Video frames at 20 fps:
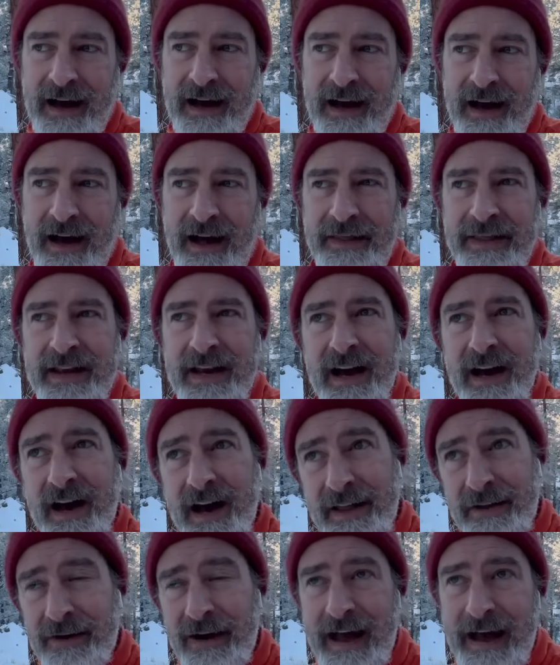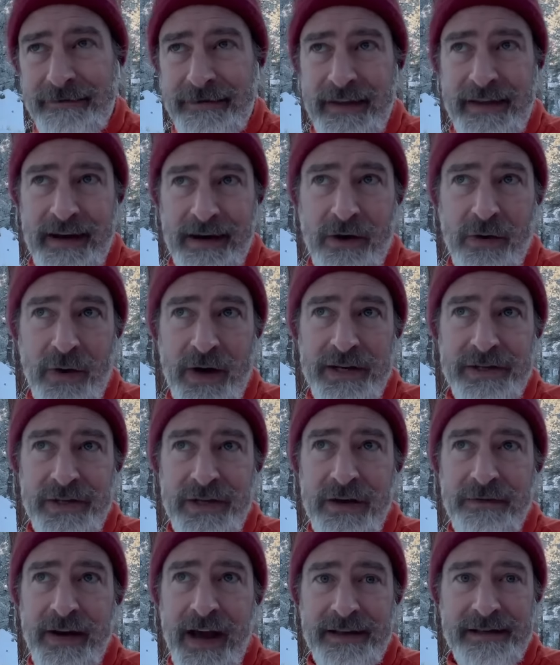On the other half of that
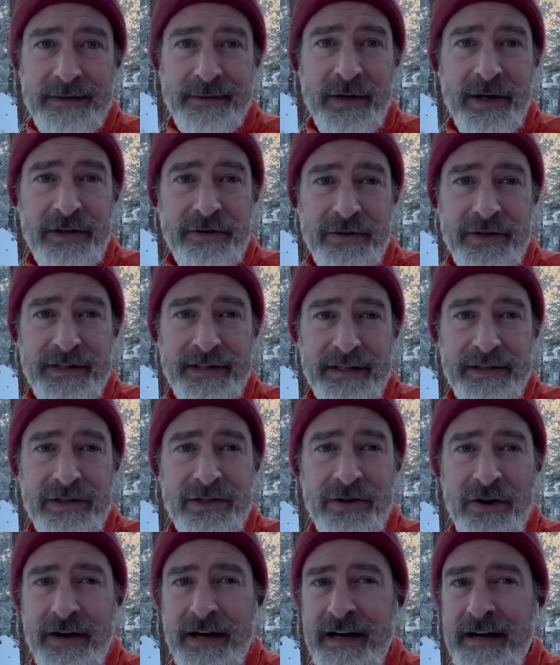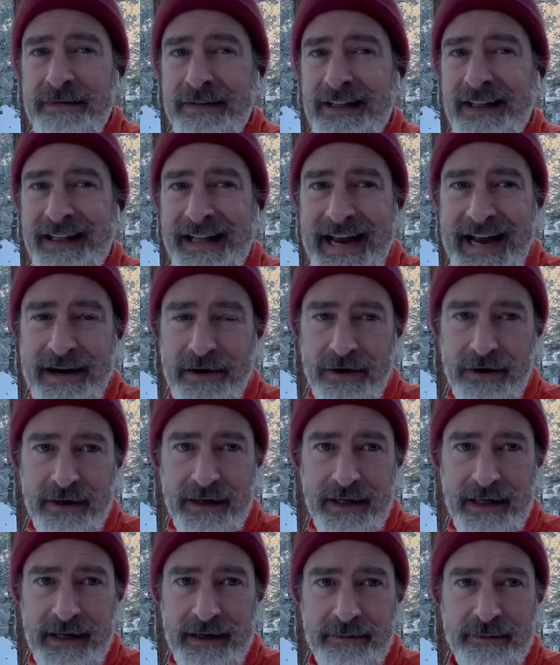equation, you've got some countries that started even
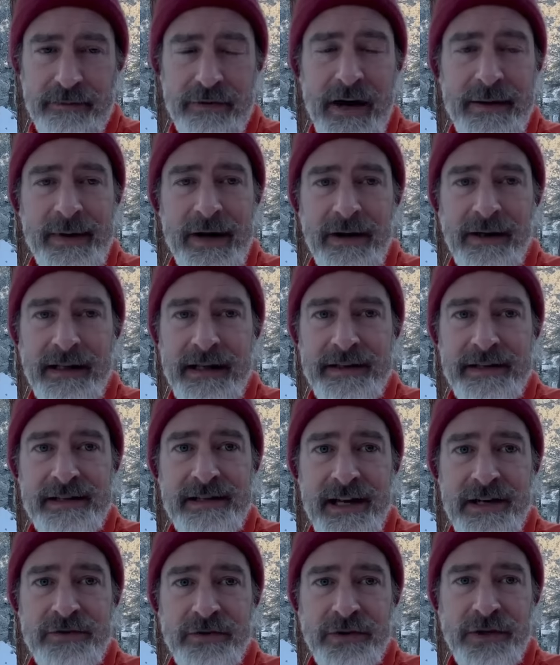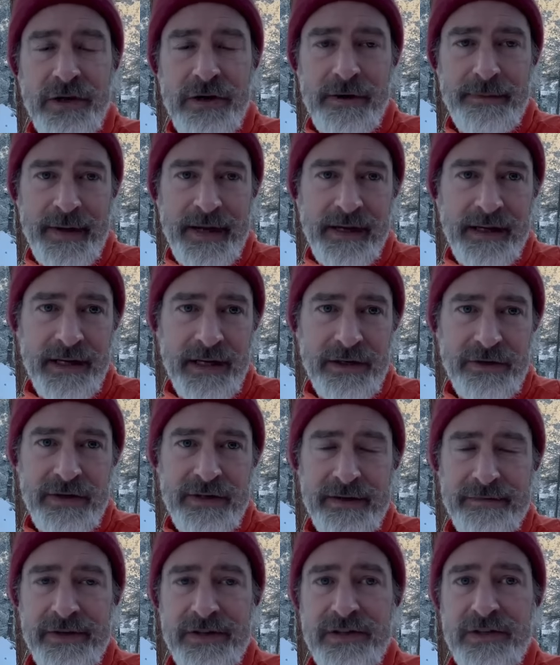later, uh, primarily the Central European
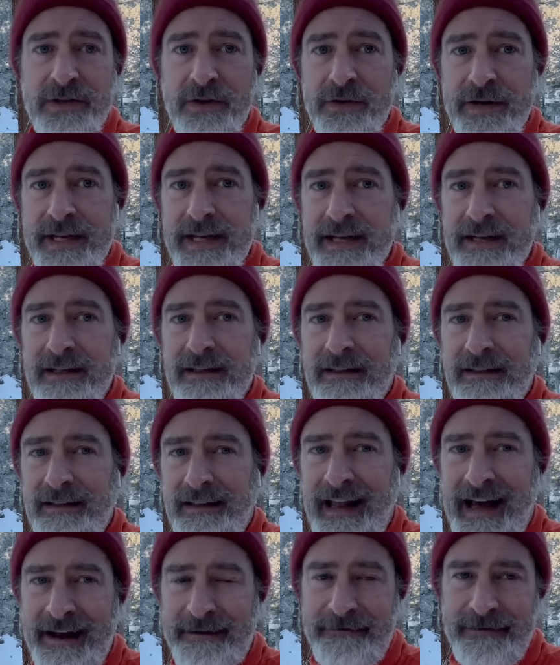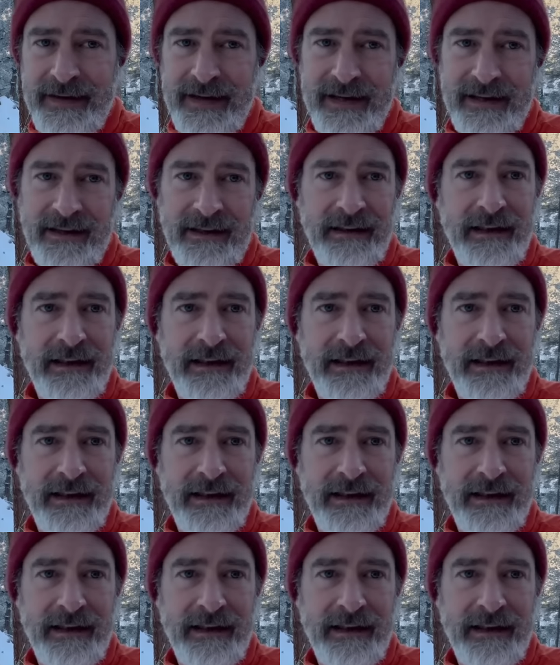countries of Estonia, Latvia,